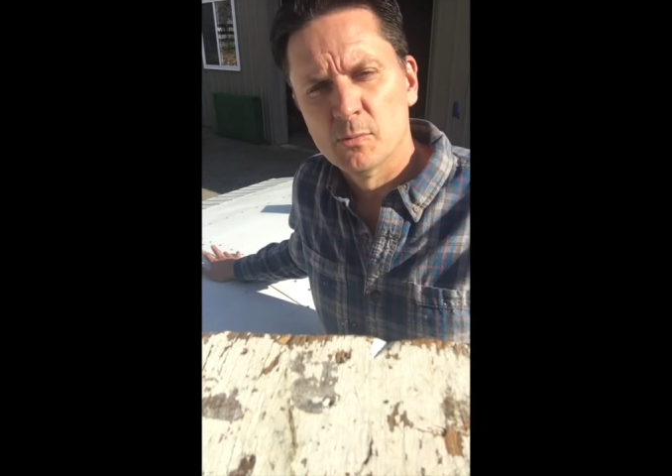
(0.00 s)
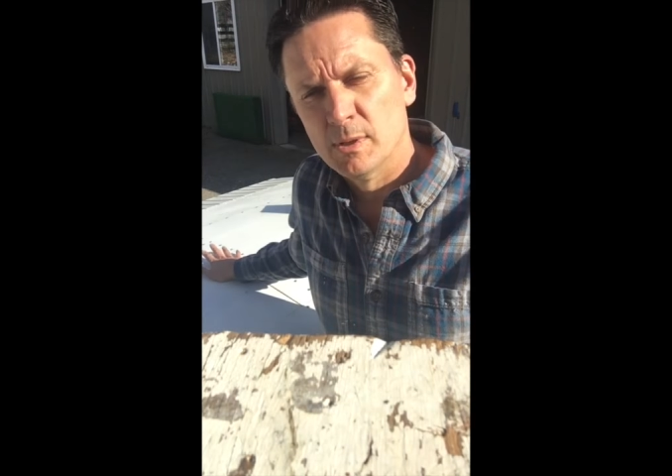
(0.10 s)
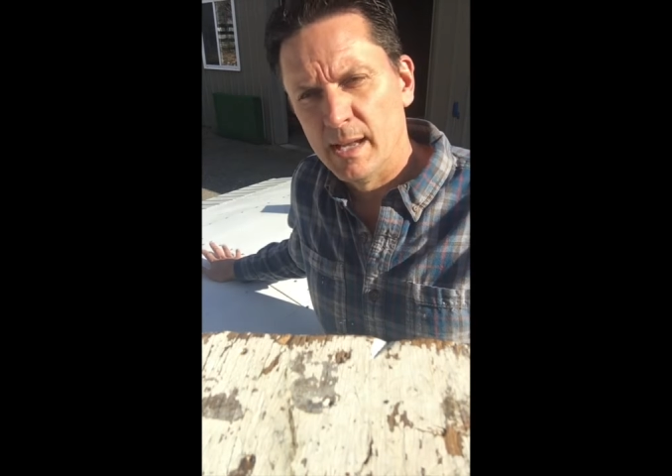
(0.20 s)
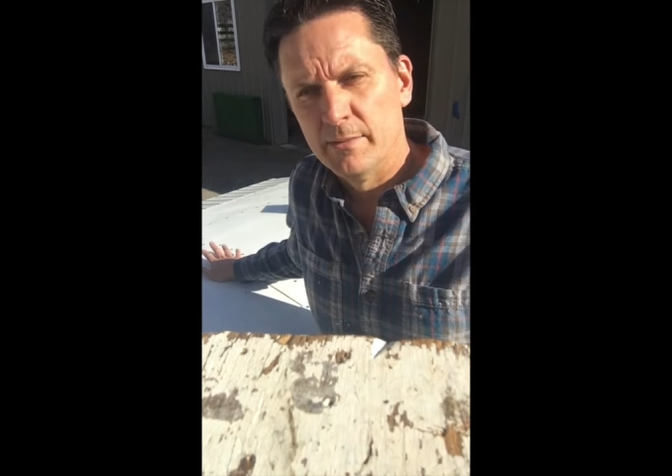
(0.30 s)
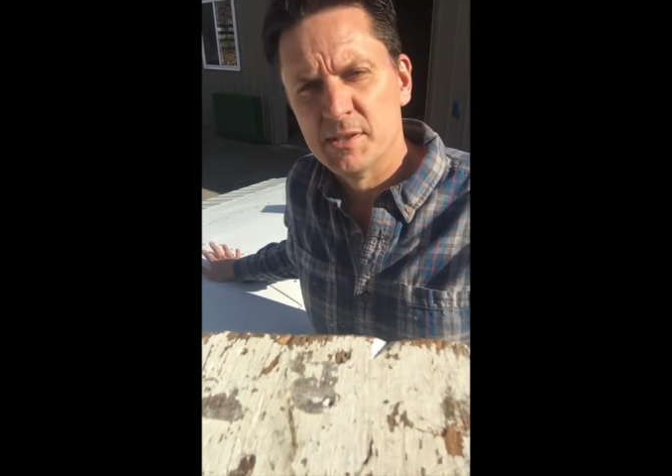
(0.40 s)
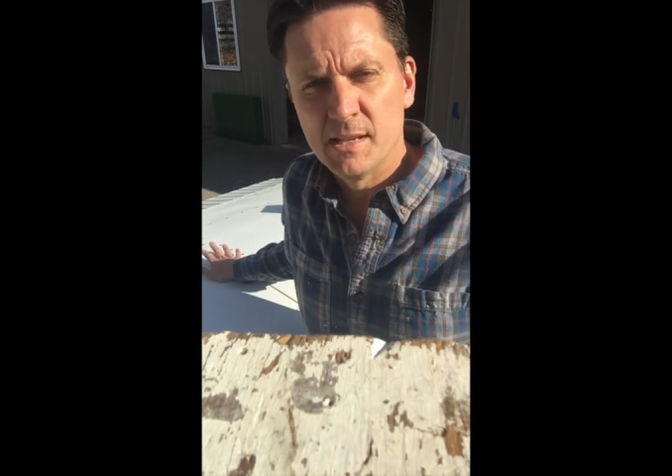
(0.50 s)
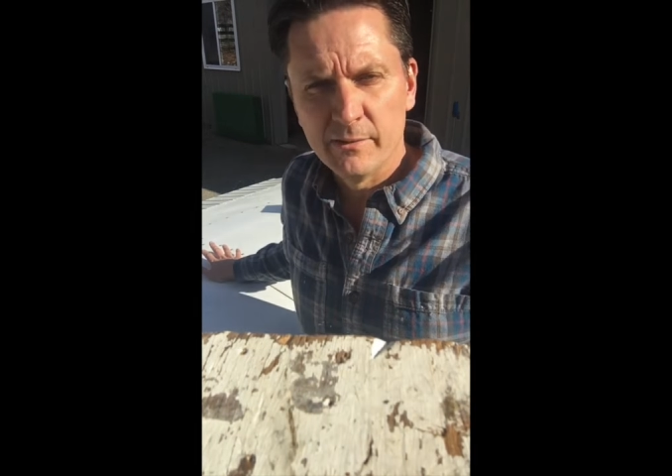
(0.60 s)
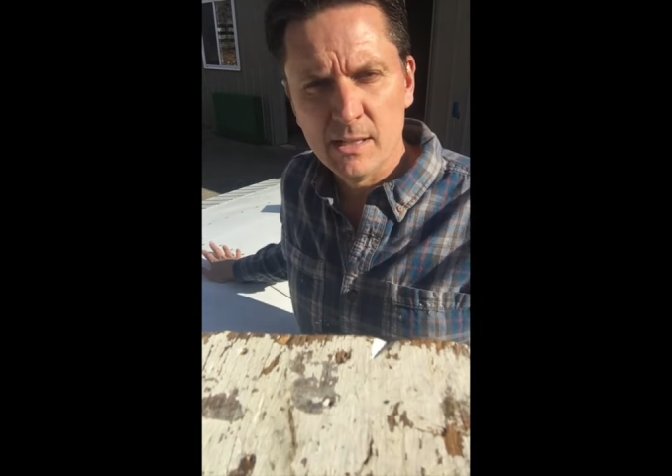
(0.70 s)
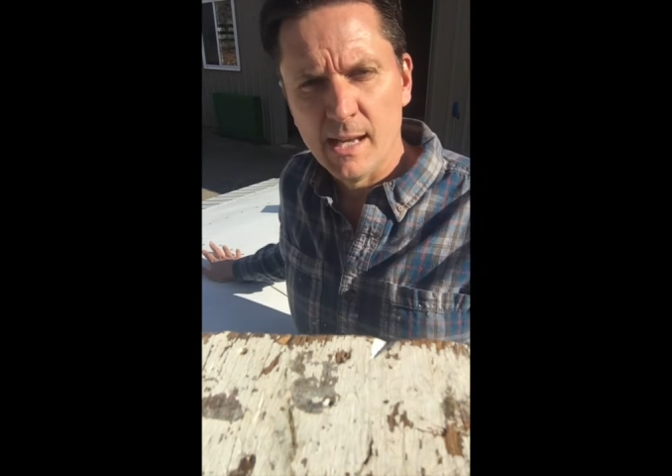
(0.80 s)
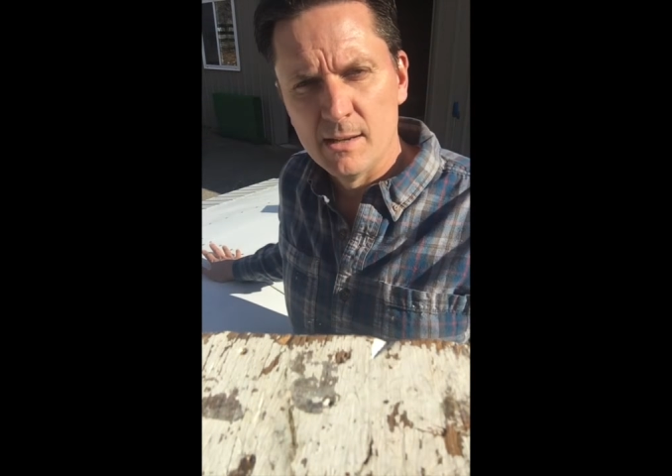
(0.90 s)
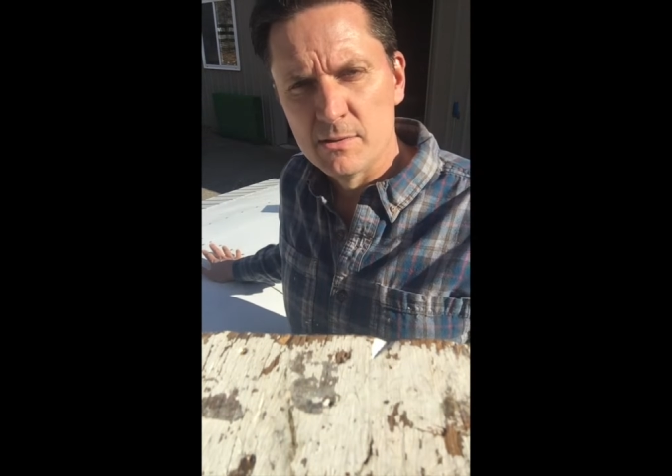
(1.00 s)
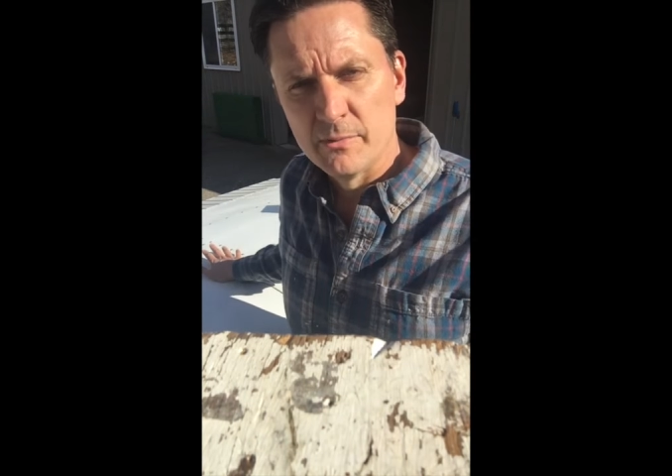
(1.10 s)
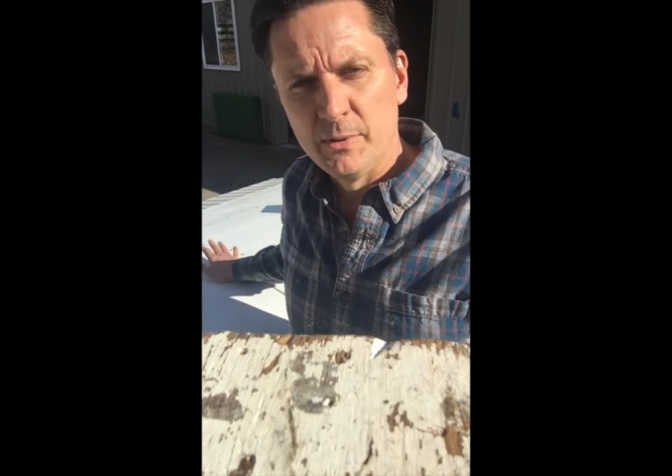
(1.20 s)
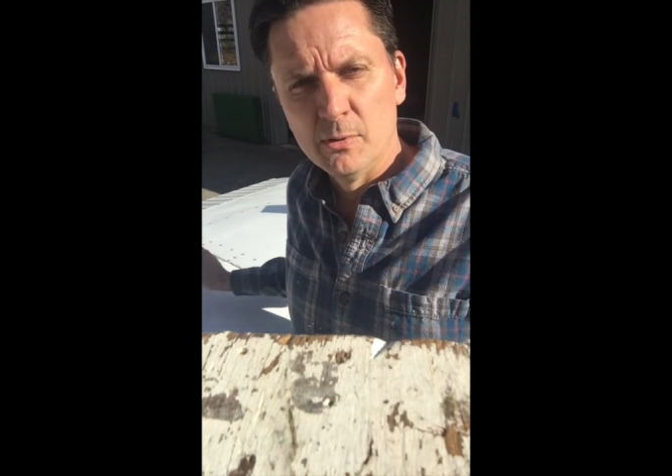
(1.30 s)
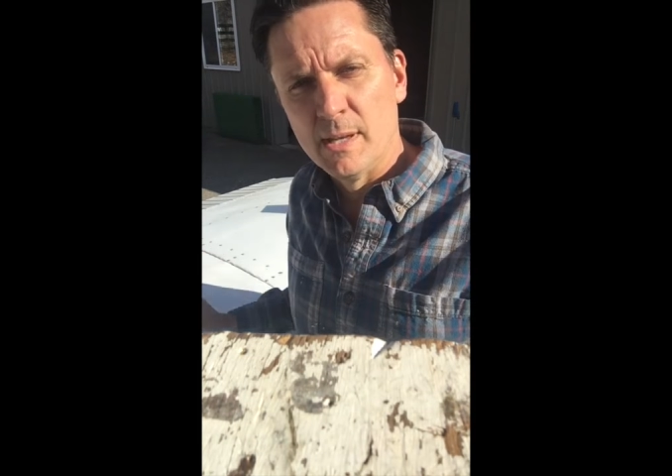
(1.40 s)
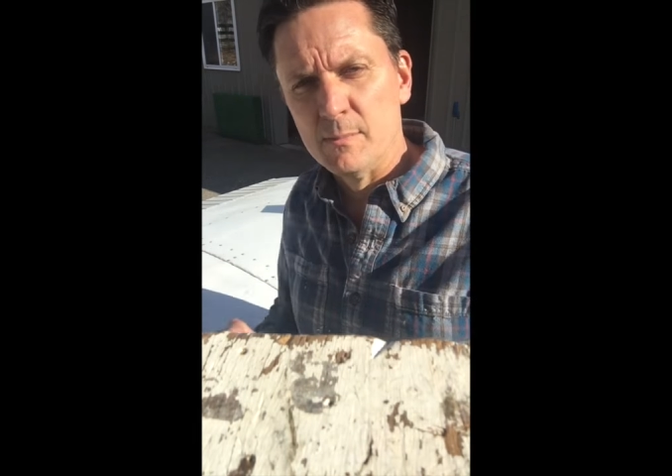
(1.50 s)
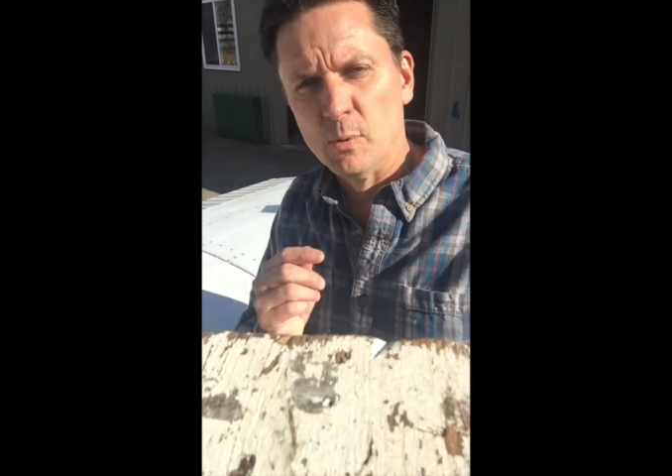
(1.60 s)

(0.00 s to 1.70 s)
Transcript: So we'll have 70 gallons of fuel on